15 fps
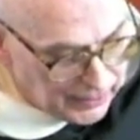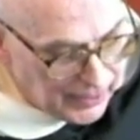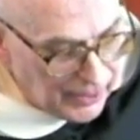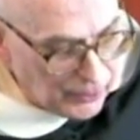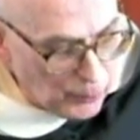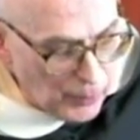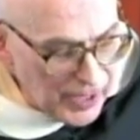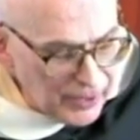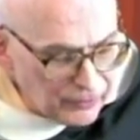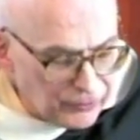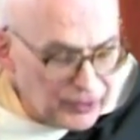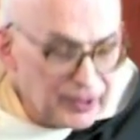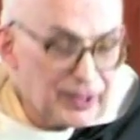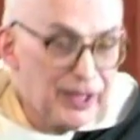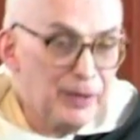Now, the way of
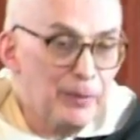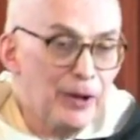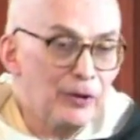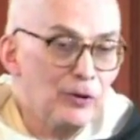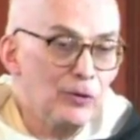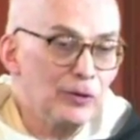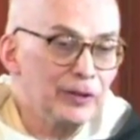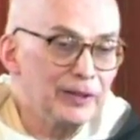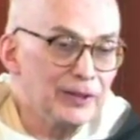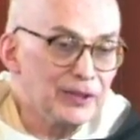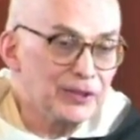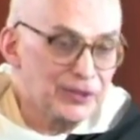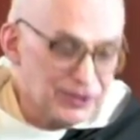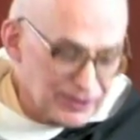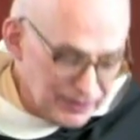thinking about
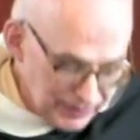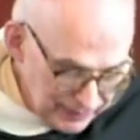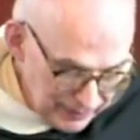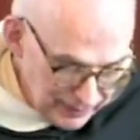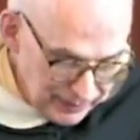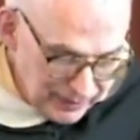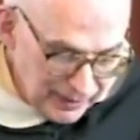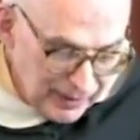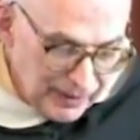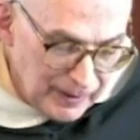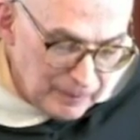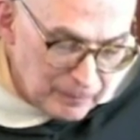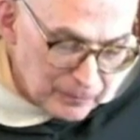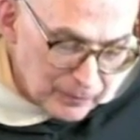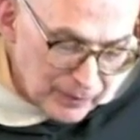holiness
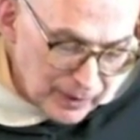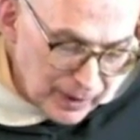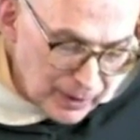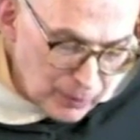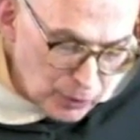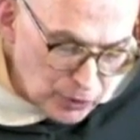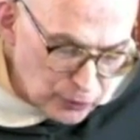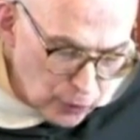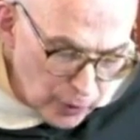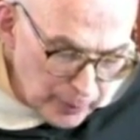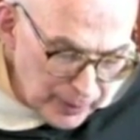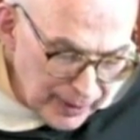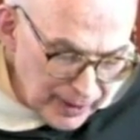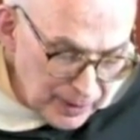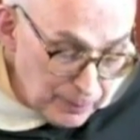was
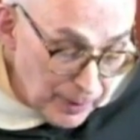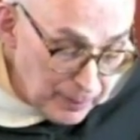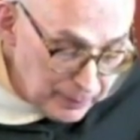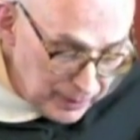formulated by